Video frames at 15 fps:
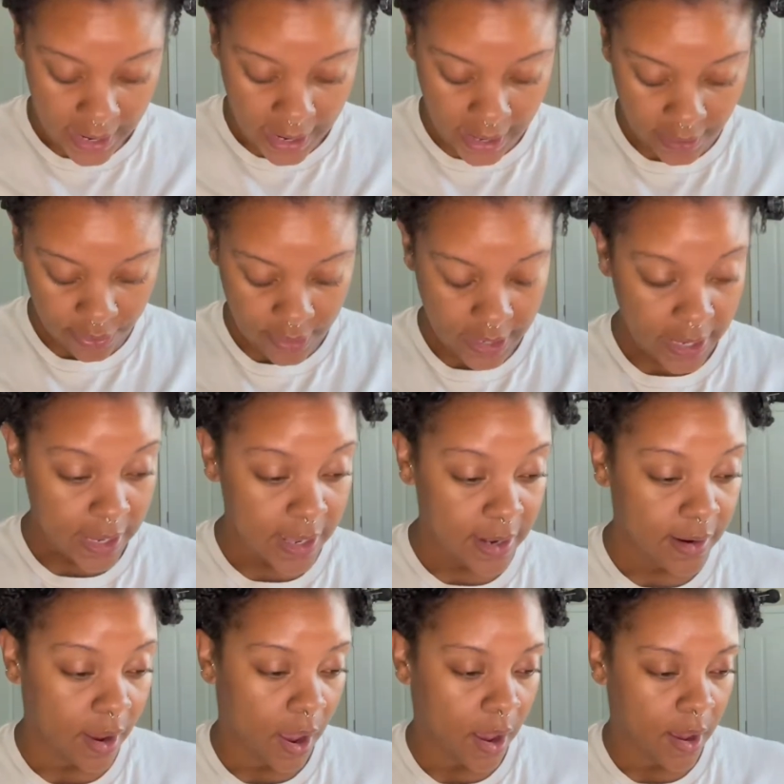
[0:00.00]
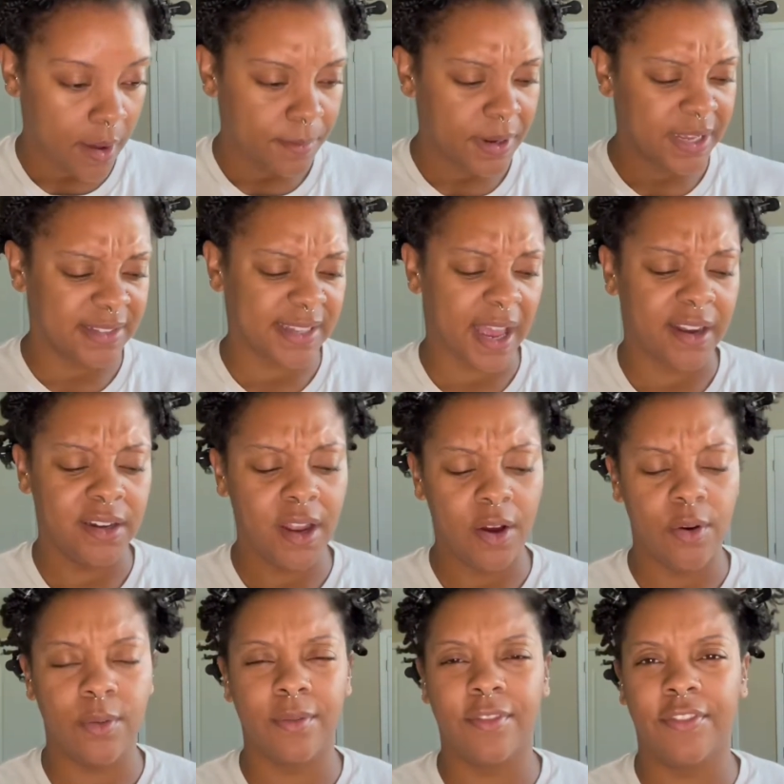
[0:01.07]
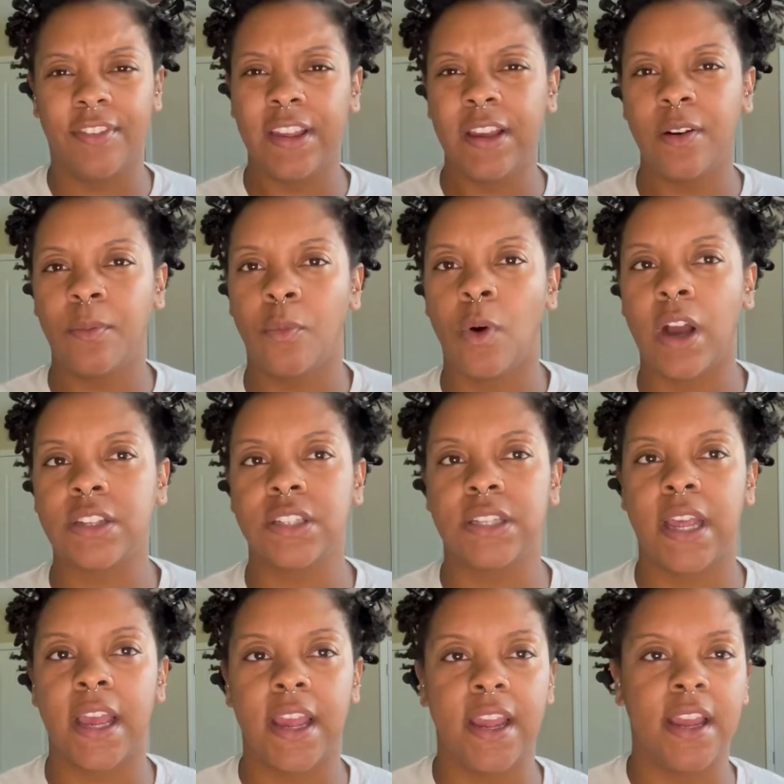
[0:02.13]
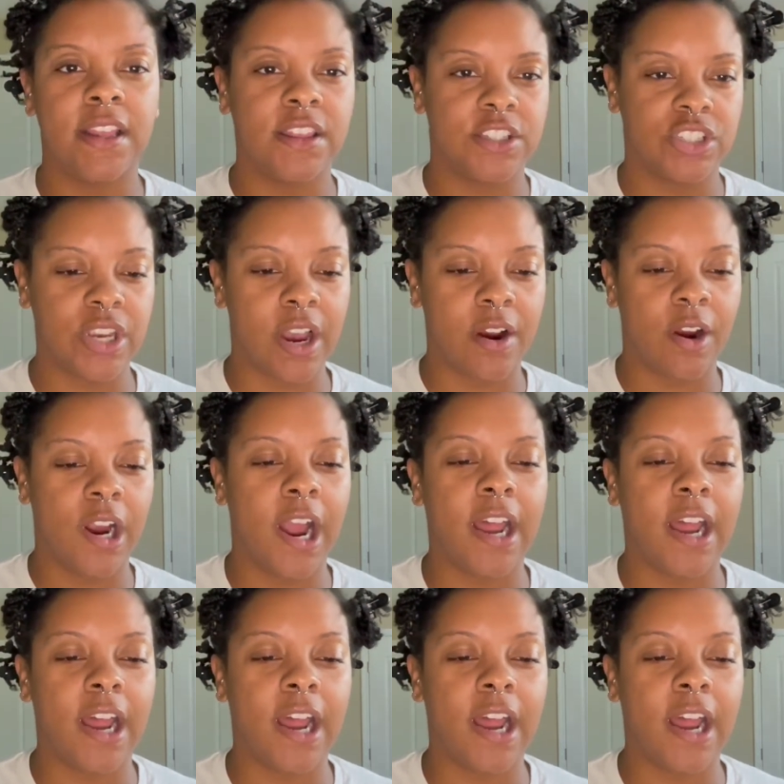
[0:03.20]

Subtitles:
And then because I don't film wash day in the shower,